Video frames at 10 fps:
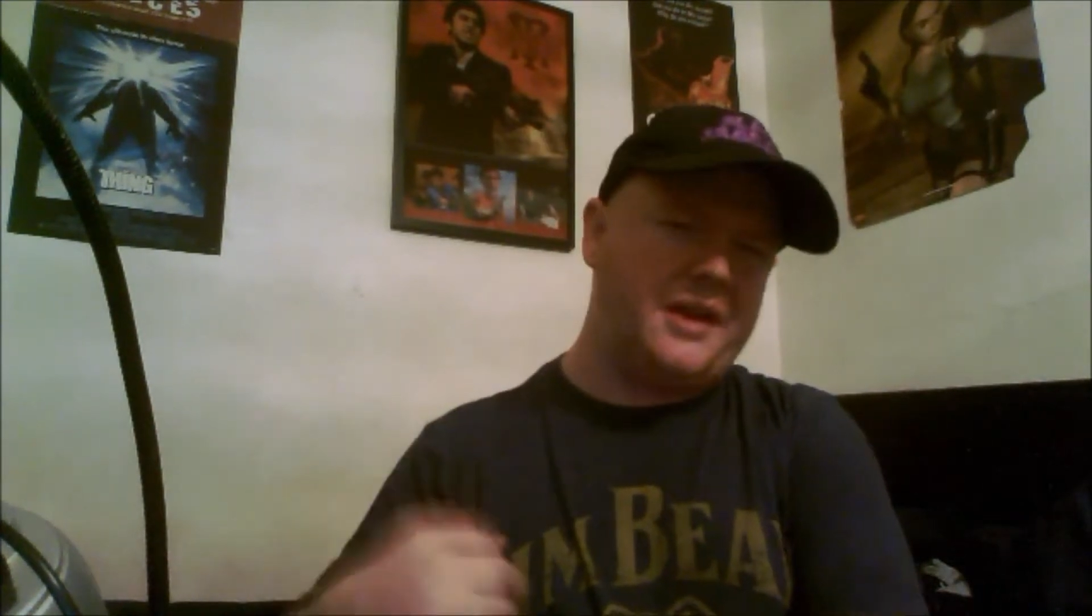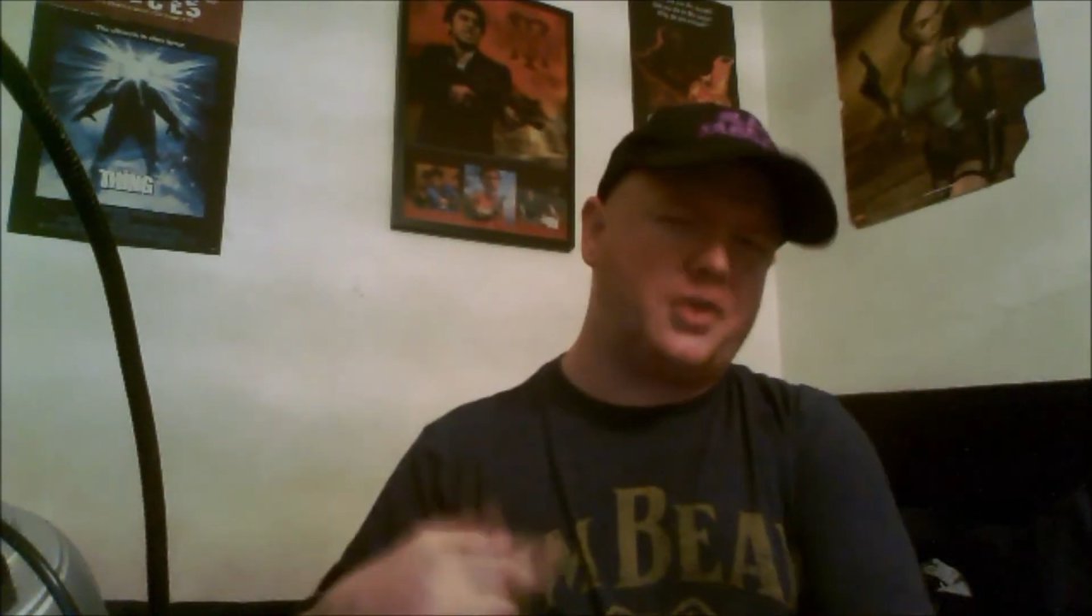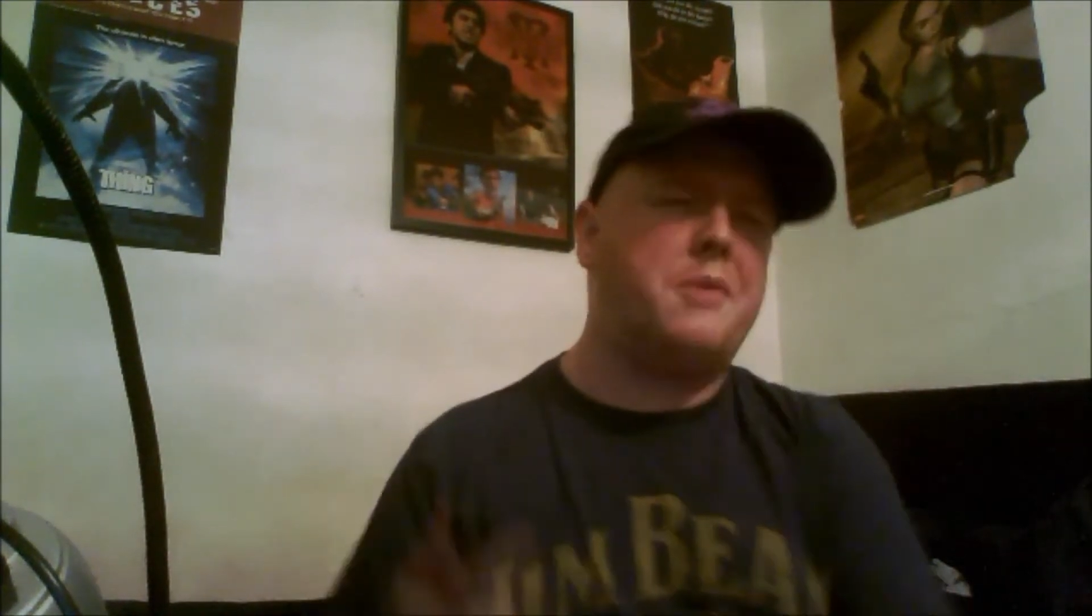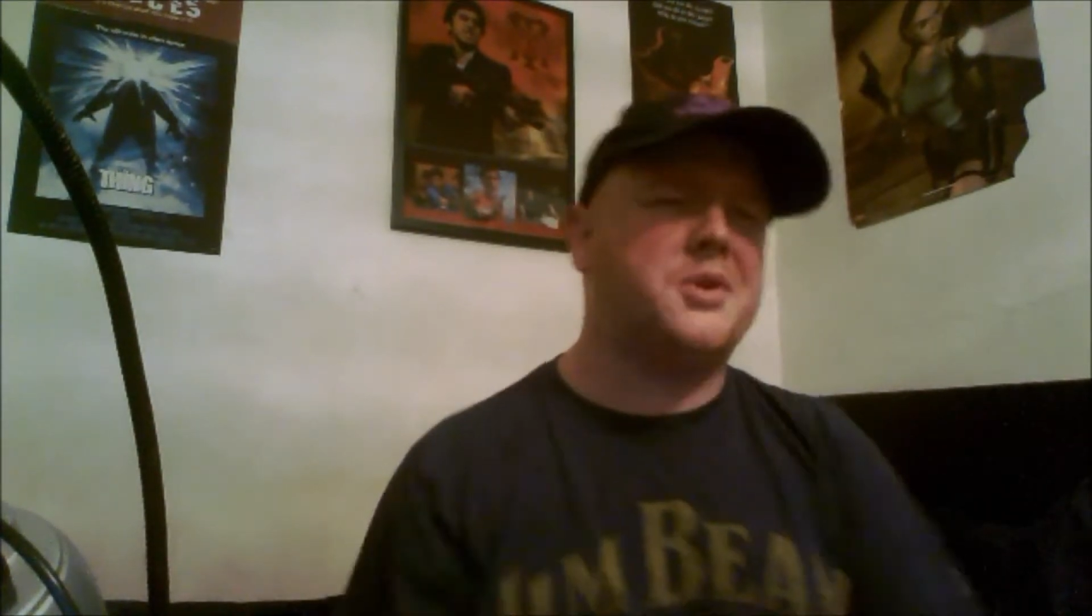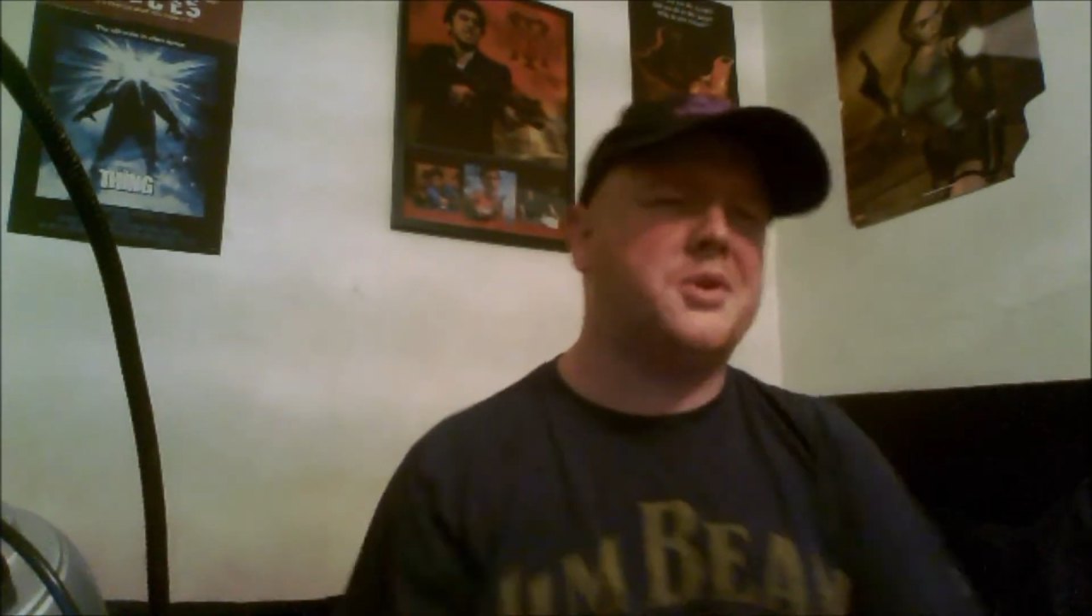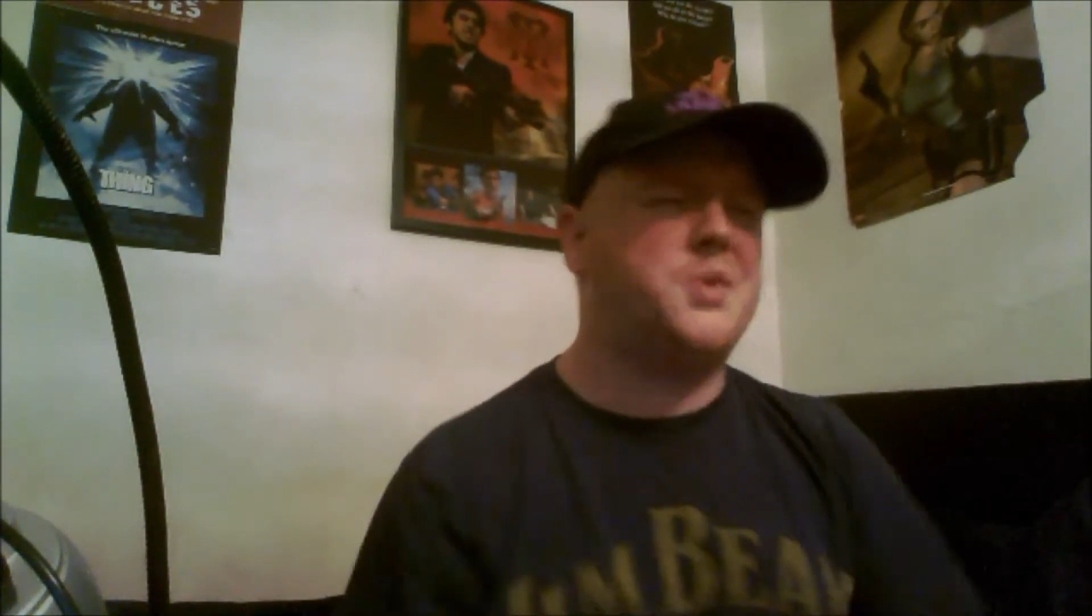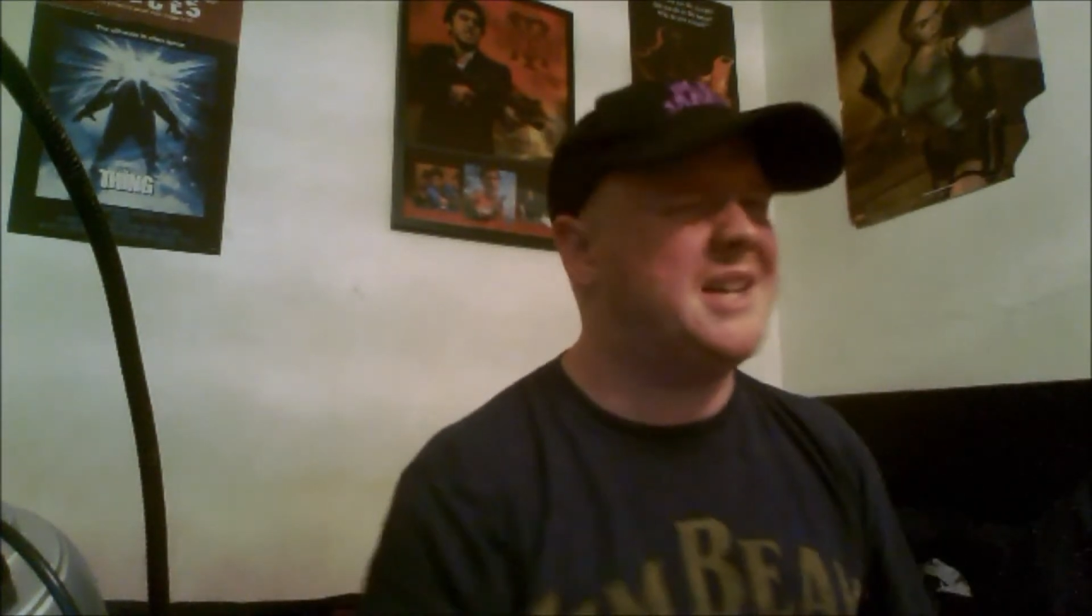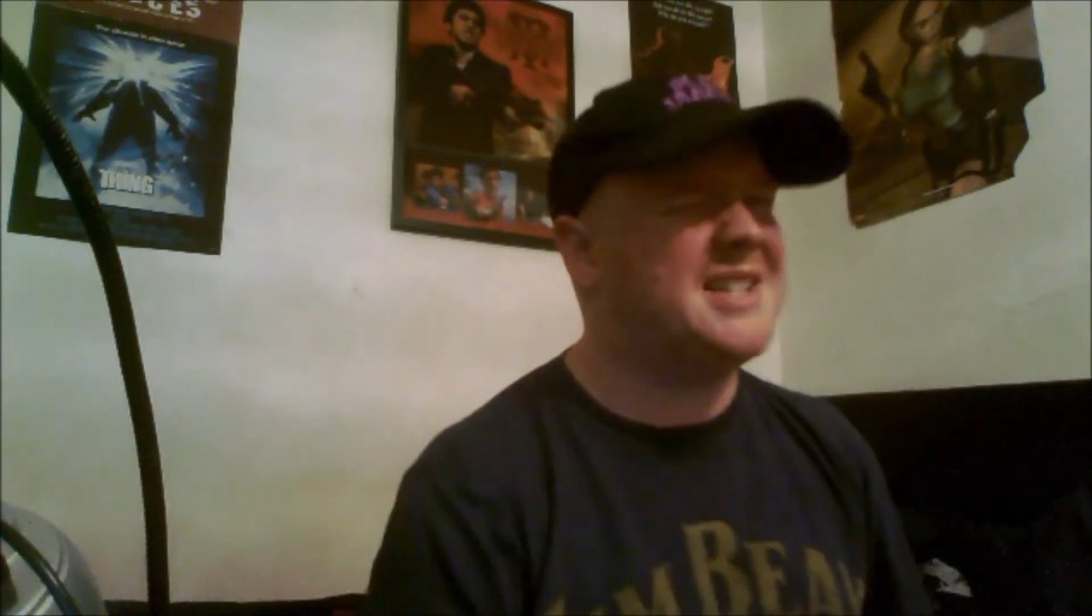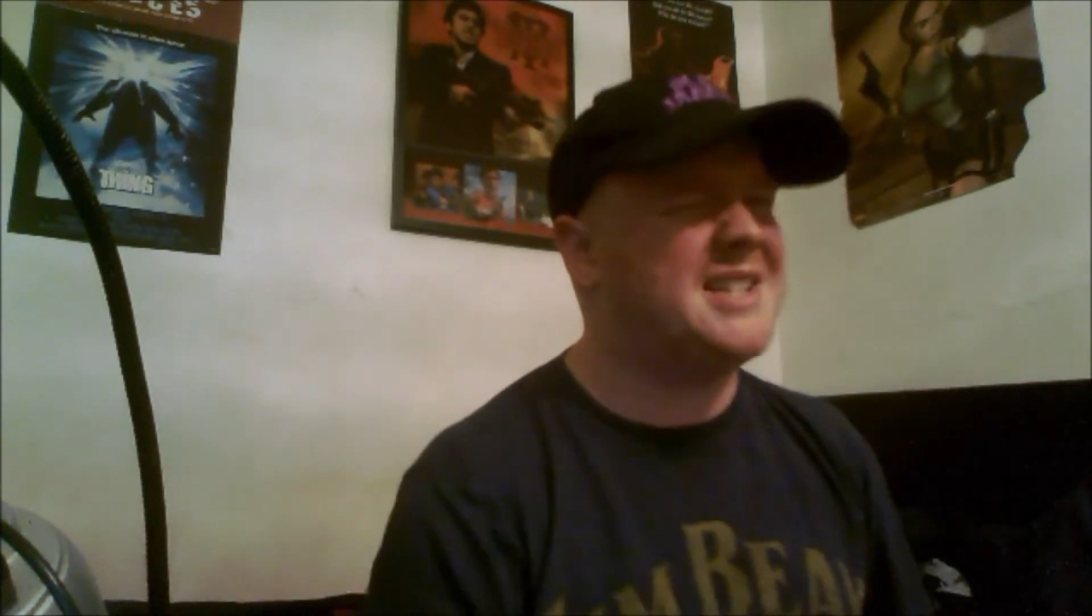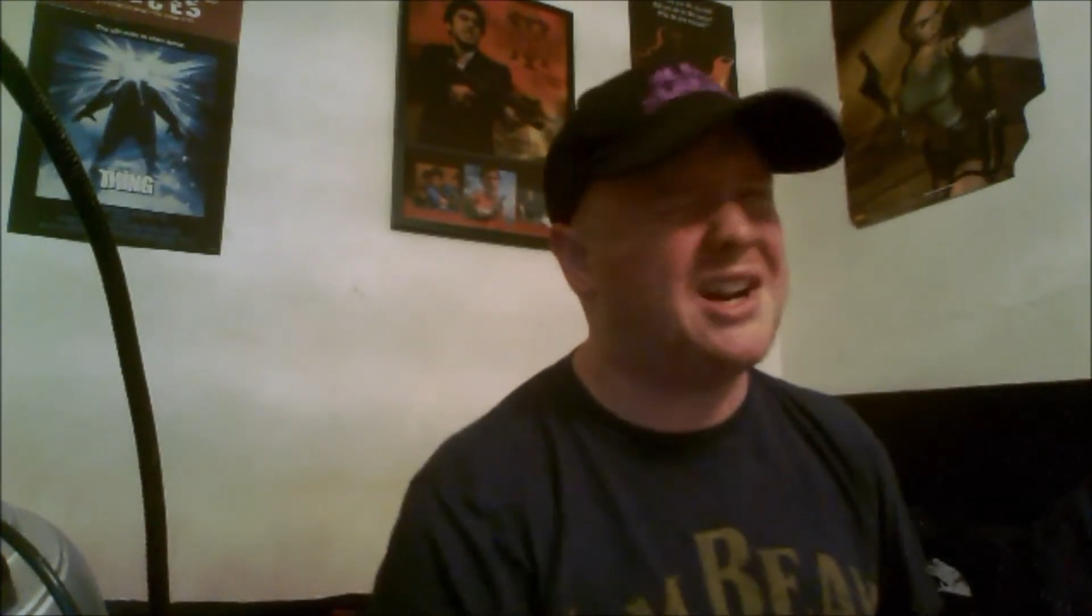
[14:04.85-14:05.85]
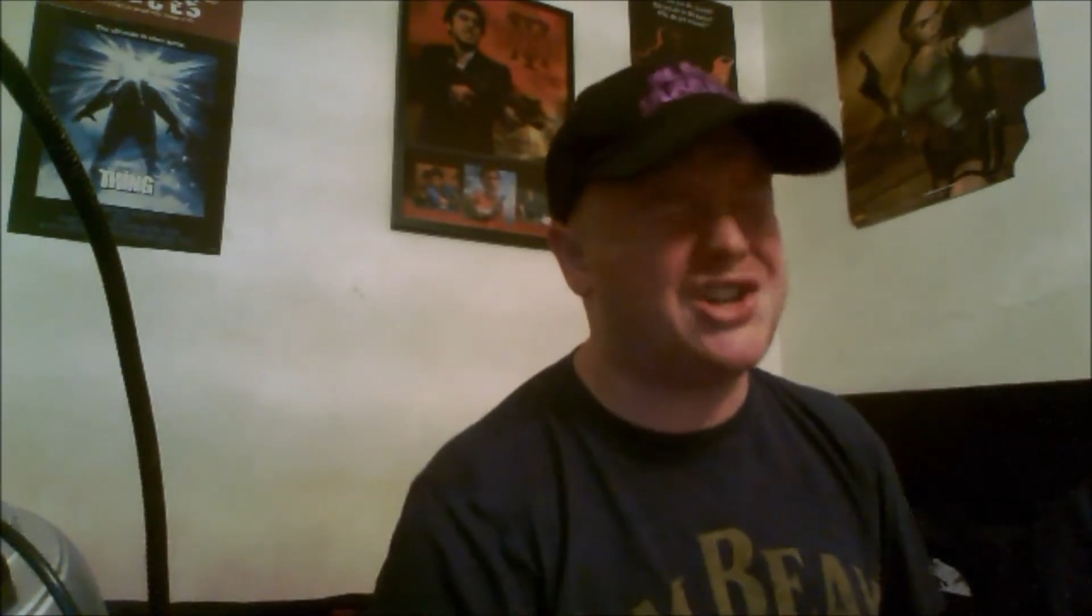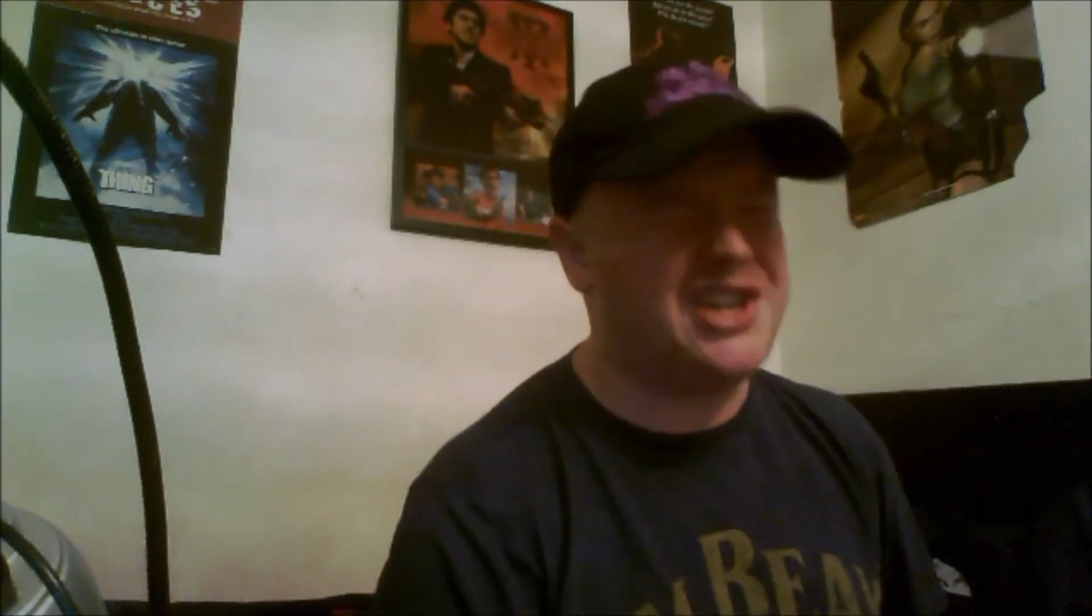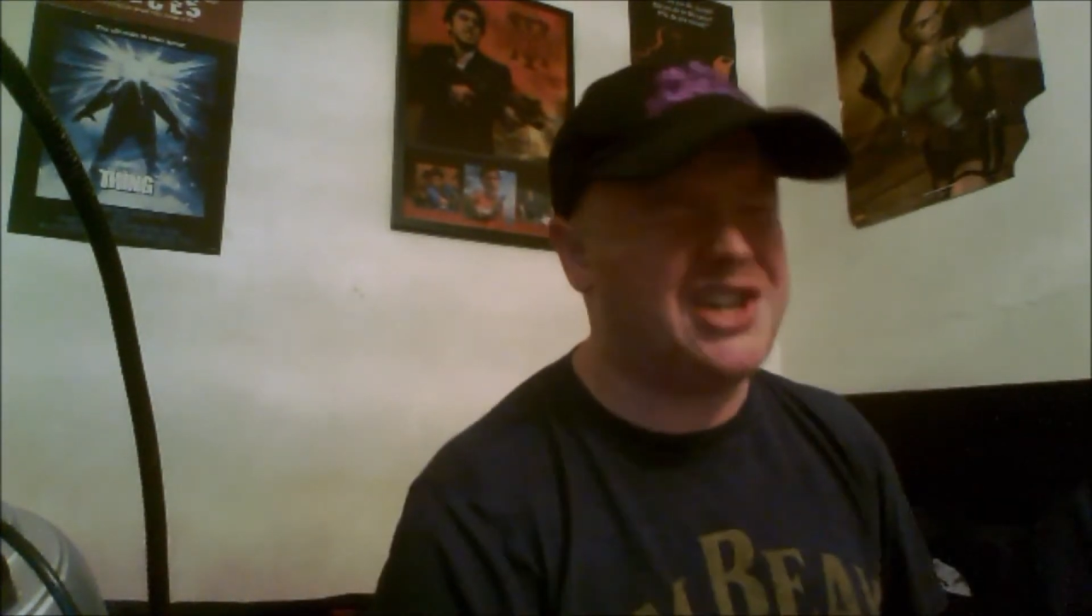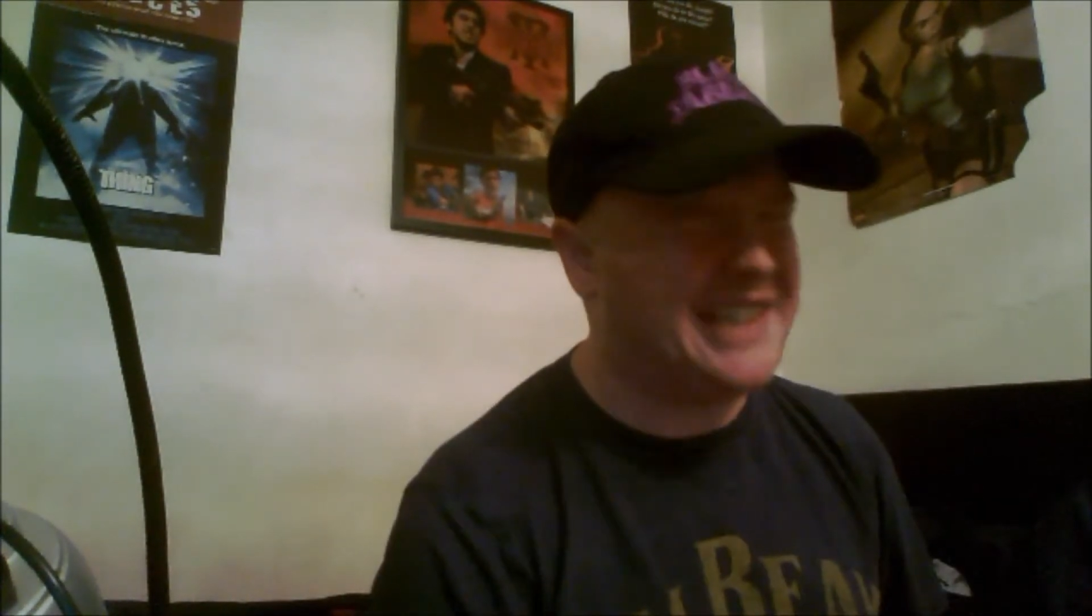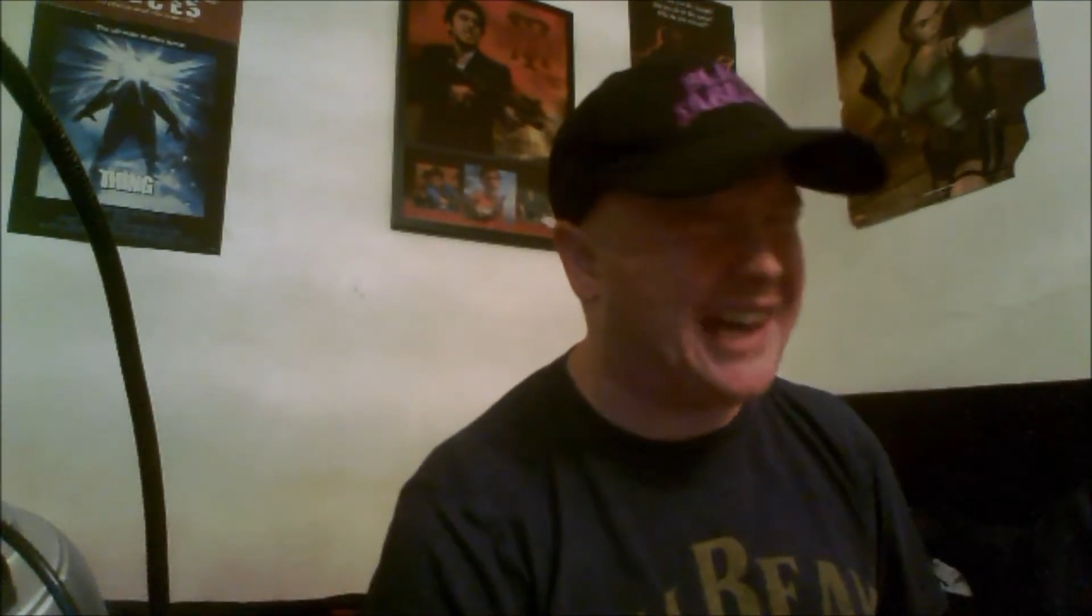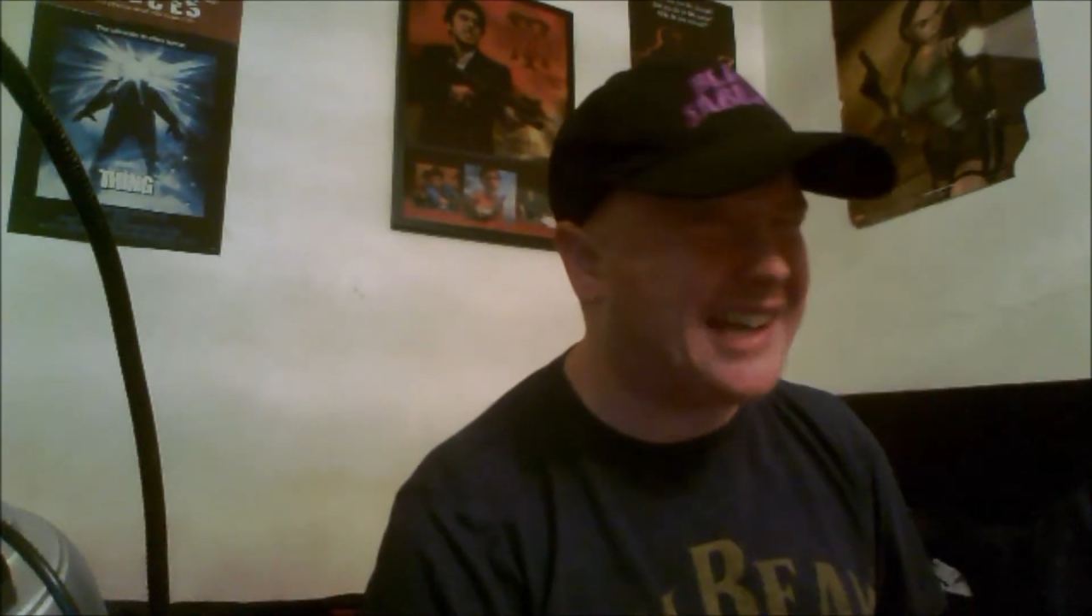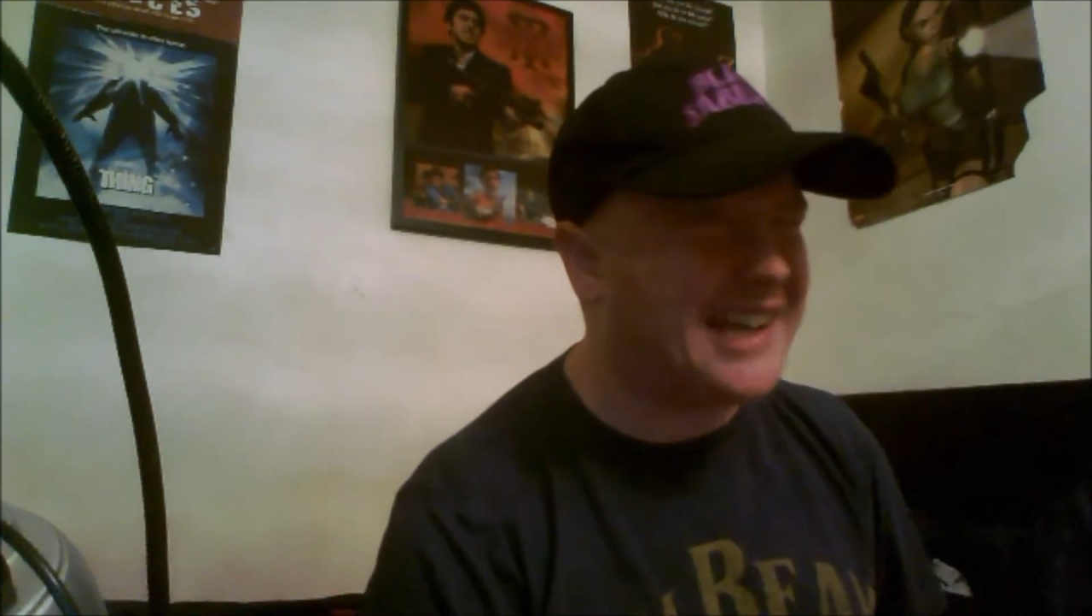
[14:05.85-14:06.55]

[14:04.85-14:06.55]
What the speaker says: and that Thomas Wayne isn't actually his